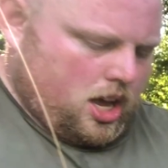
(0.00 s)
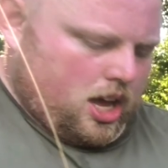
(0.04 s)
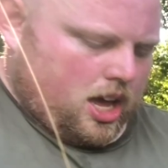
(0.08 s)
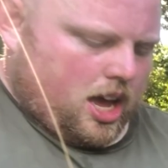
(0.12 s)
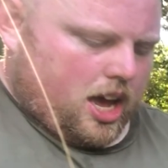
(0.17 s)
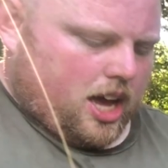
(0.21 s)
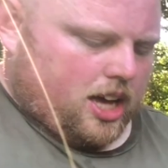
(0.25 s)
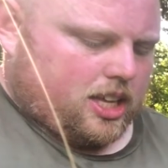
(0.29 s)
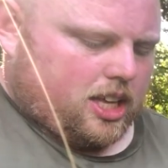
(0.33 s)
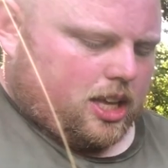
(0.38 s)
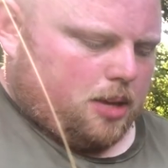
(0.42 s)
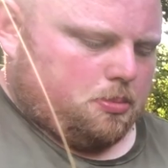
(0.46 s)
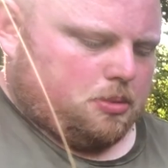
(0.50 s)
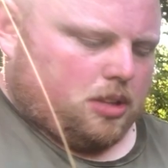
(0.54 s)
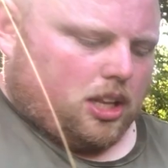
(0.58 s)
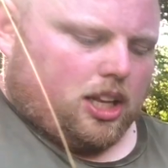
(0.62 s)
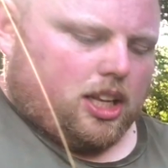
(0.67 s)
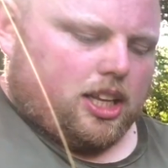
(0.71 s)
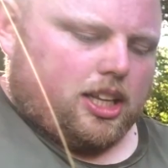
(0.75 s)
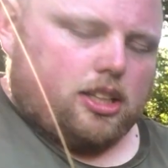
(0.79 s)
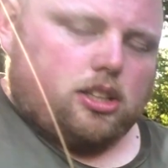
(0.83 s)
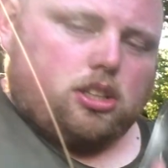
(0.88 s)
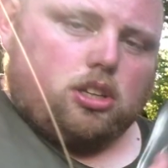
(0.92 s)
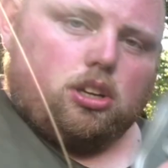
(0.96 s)
I keep the
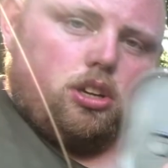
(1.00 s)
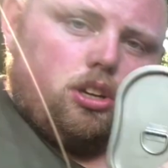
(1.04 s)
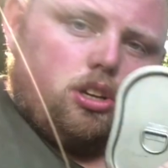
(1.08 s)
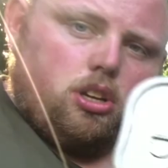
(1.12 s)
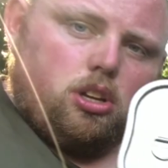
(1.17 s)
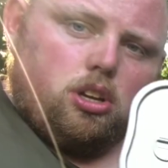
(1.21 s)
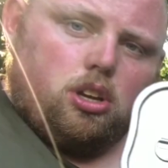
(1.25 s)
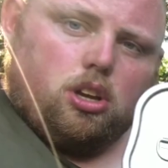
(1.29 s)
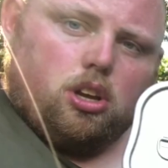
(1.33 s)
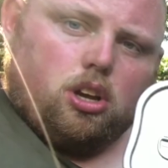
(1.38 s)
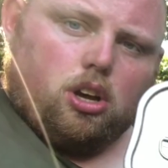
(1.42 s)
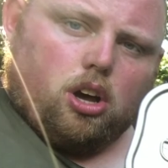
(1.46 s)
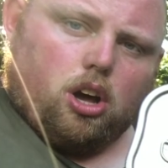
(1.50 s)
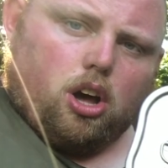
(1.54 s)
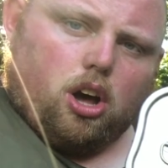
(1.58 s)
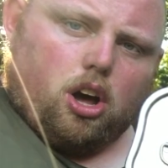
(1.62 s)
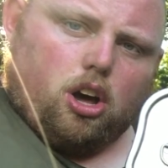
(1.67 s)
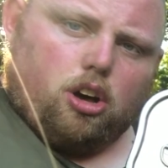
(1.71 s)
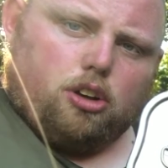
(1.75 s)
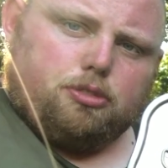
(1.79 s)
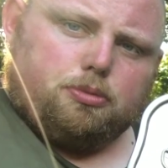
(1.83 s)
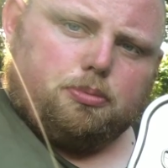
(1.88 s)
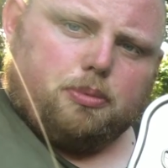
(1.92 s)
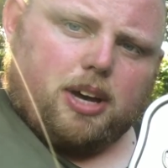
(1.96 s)
lid
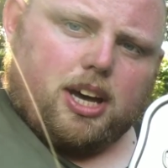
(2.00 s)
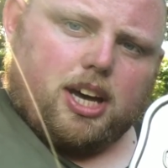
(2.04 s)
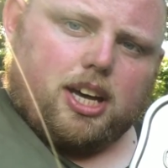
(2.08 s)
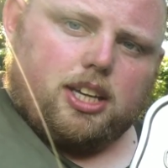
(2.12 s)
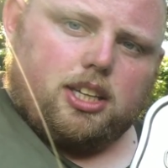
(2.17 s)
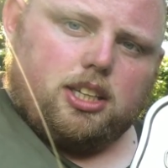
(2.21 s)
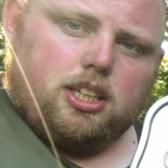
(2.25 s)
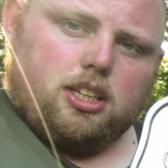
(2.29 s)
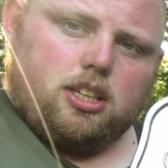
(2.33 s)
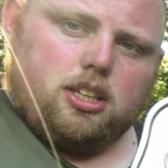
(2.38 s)
off my